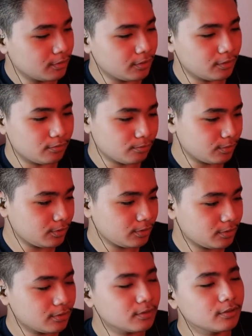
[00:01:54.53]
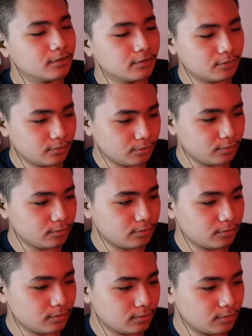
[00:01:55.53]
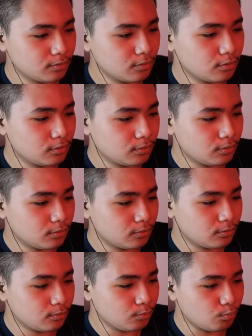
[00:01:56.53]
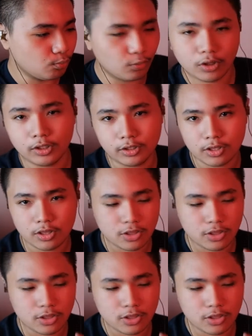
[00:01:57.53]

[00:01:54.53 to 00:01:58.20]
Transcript: in 3, 2, 1.